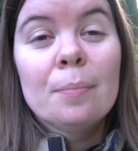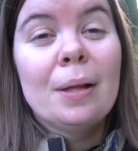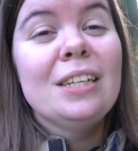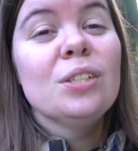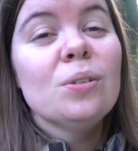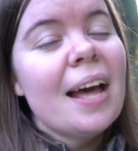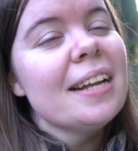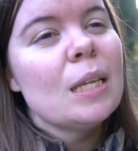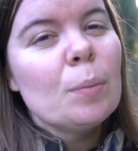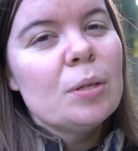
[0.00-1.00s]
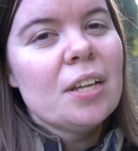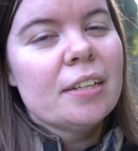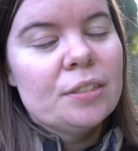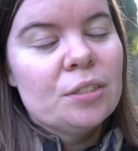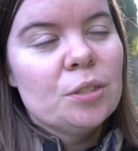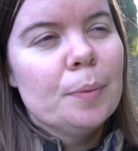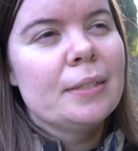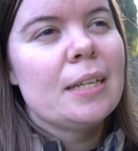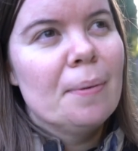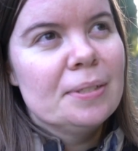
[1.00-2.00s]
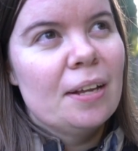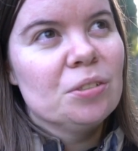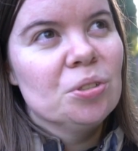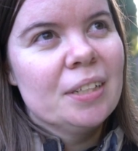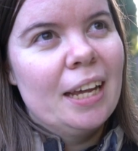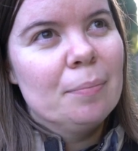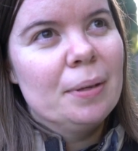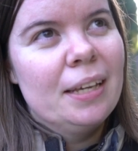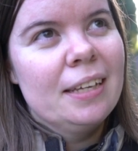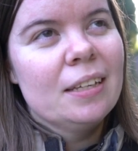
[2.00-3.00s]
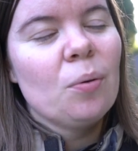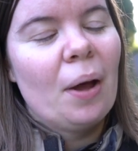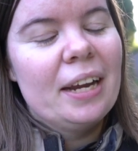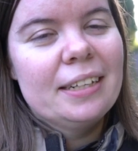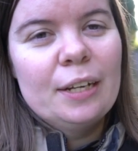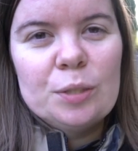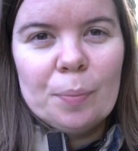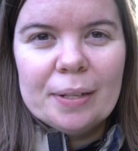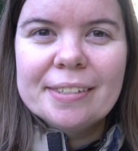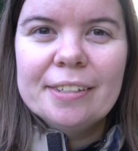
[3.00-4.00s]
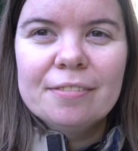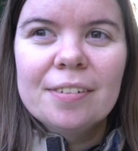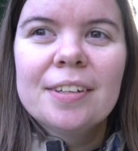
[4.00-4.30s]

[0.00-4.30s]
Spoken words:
But I do like summer sausage, but summer sausage can be quite expensive.